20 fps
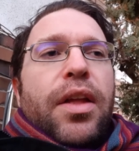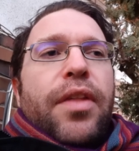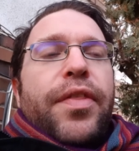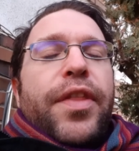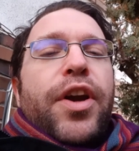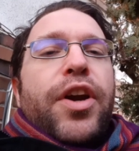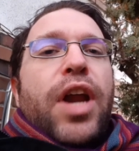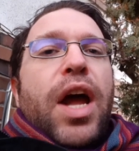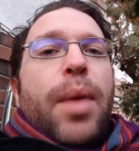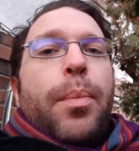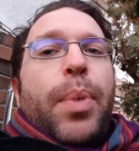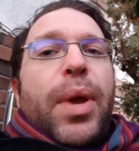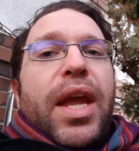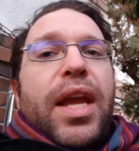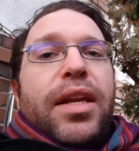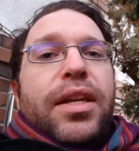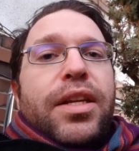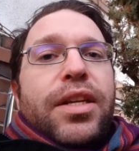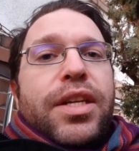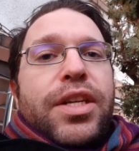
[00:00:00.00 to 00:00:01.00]
They're not
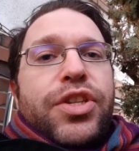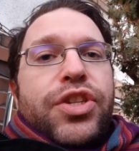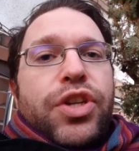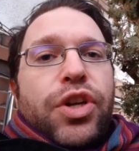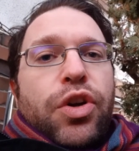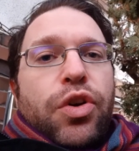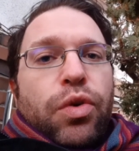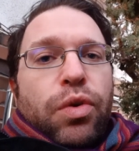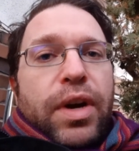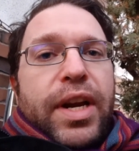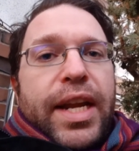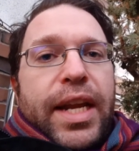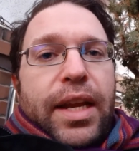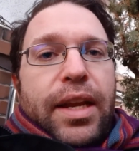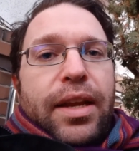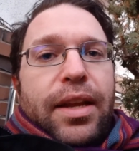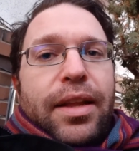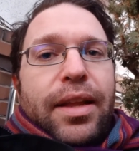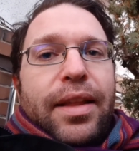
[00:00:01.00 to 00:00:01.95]
paid to disagree.